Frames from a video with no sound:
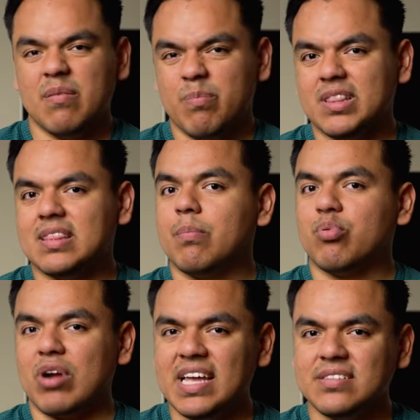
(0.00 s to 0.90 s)
but the
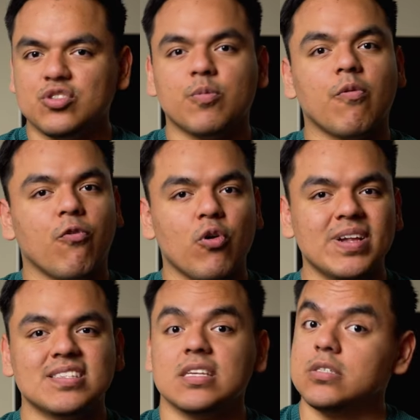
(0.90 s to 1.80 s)
price to
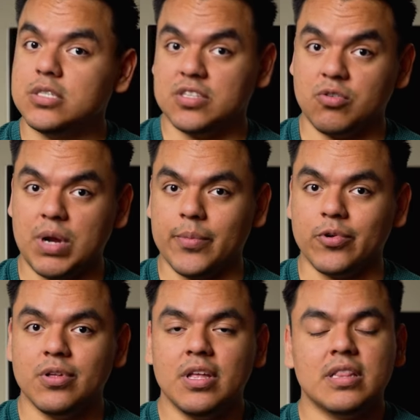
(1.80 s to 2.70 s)
performance is just
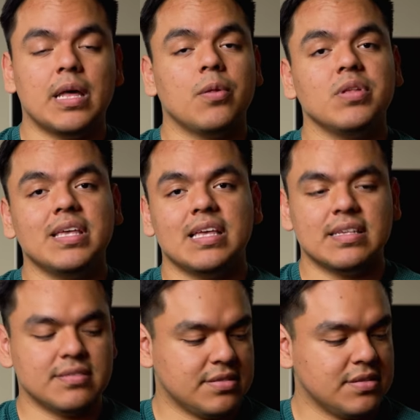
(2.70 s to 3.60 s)
incredible. Not only
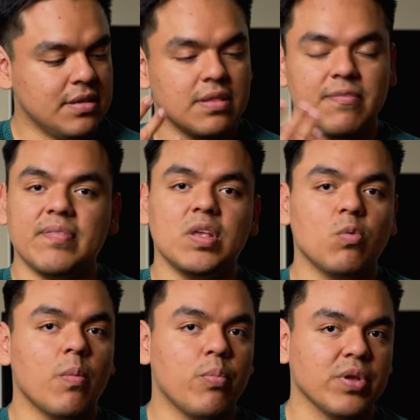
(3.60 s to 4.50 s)
is the
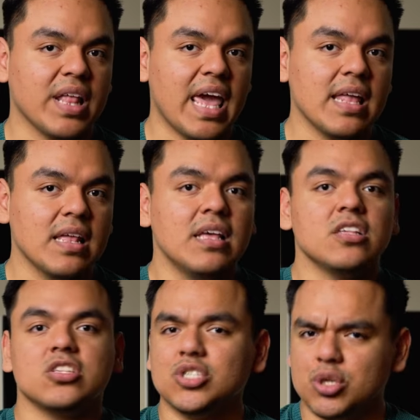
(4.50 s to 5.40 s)
51.8
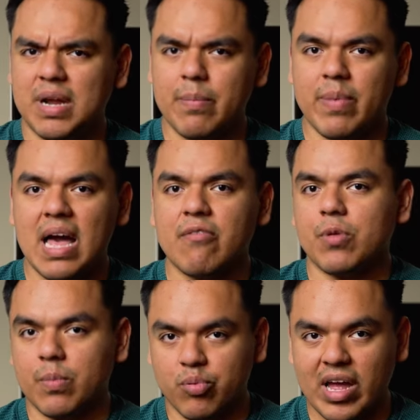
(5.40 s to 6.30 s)
such a great buy for
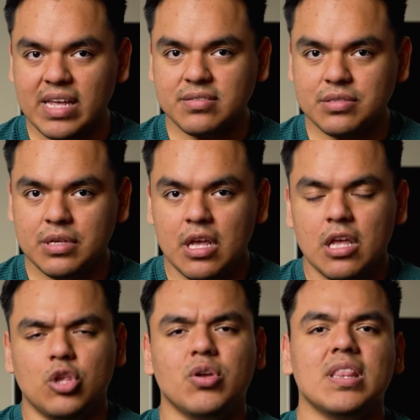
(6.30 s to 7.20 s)
the price,
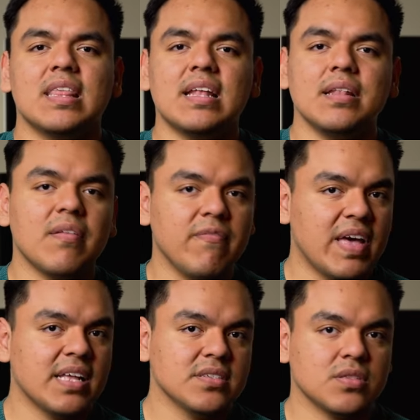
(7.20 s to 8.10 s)
you can then
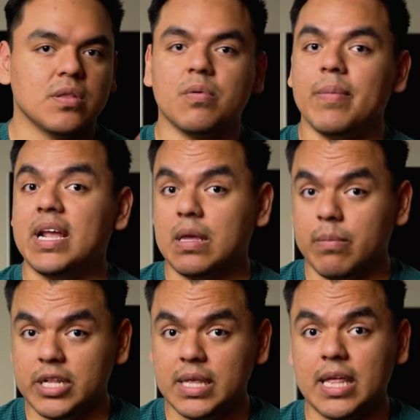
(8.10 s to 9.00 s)
invest the remaining
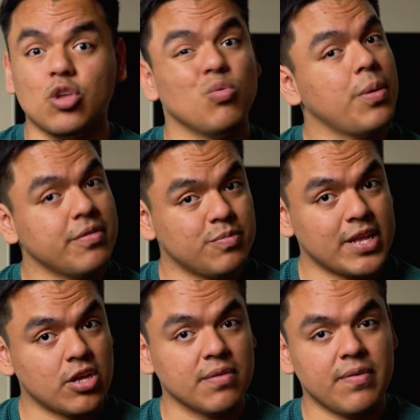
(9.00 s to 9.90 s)
money that you would have
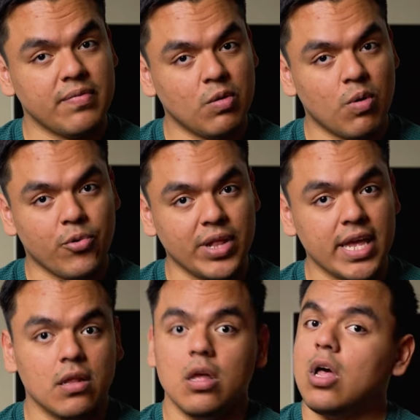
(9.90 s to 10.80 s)
spent on the
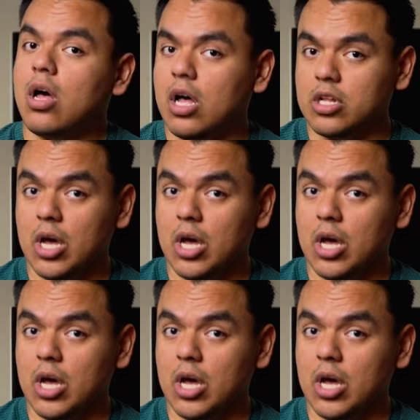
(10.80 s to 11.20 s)
51.8 on